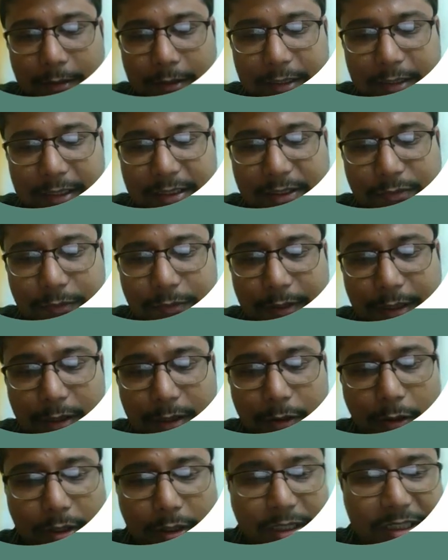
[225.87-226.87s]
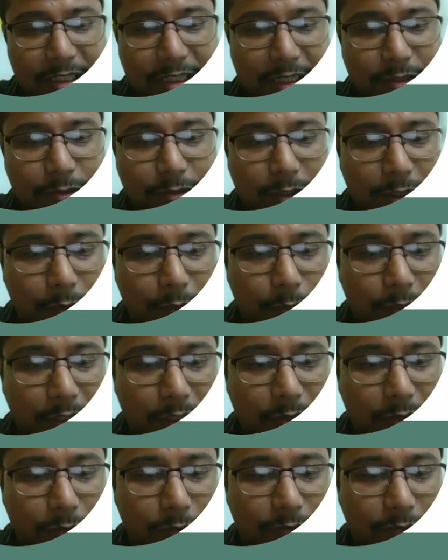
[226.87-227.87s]
So
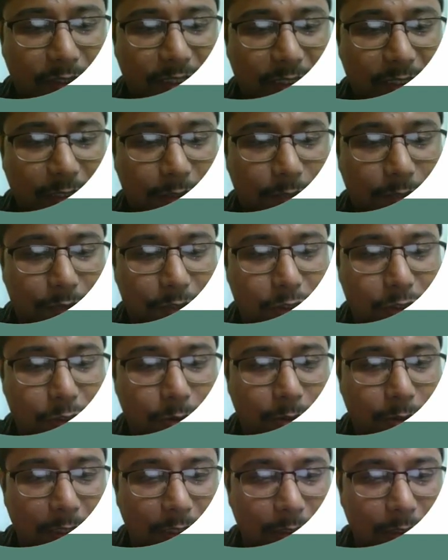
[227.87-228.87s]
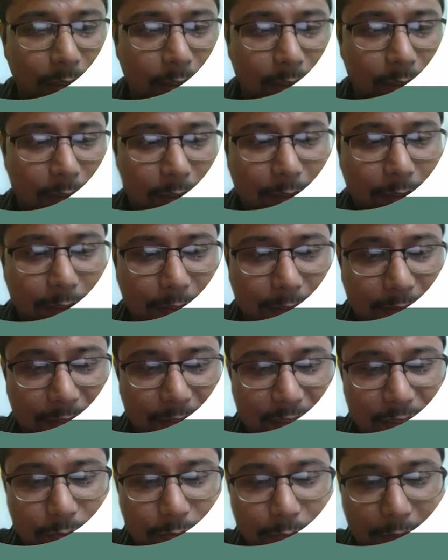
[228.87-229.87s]
urethrovaginal fistula.
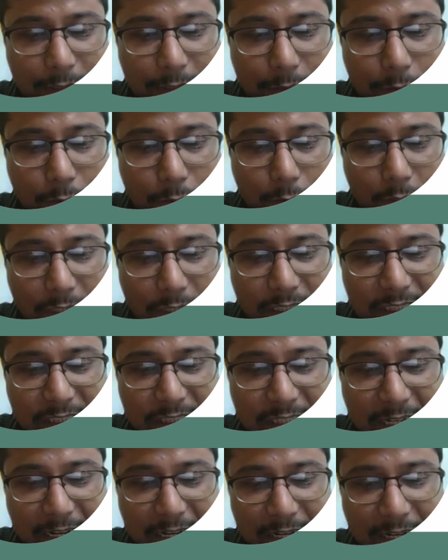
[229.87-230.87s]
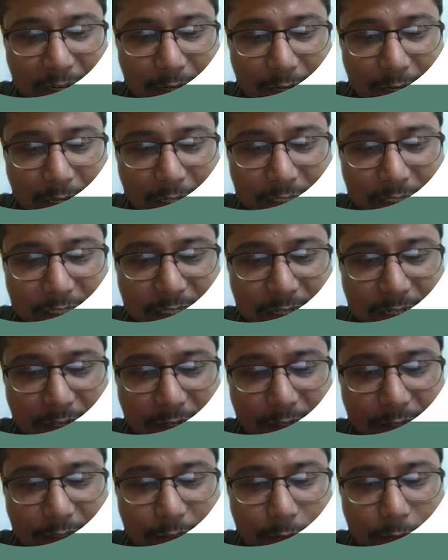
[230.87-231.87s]
This will not stain in
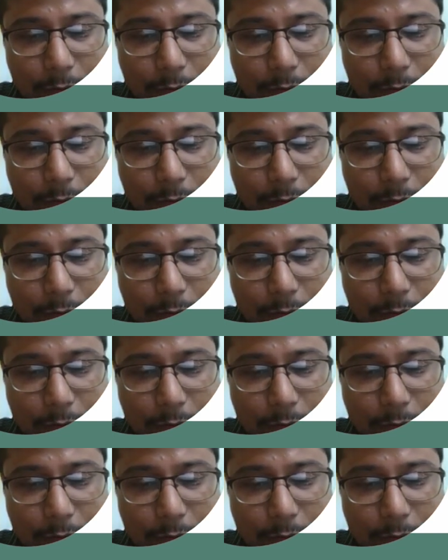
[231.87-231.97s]
general.